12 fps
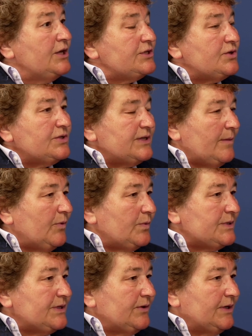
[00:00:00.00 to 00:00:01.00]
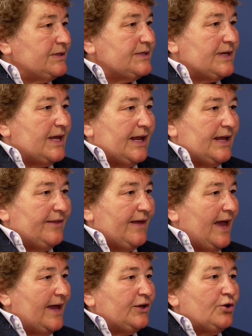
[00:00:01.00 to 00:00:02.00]
So cyber resilience saying
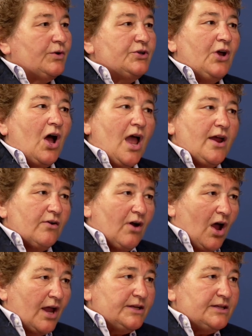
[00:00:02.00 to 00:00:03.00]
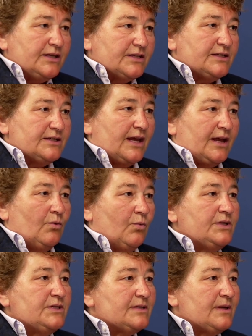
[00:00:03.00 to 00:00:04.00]
that your entire IT estate,
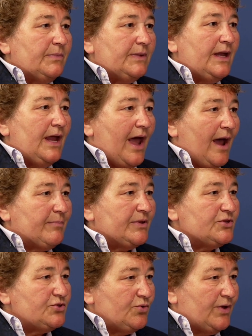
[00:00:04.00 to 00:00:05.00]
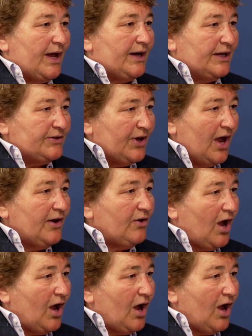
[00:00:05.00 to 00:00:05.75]
when something happens to that entire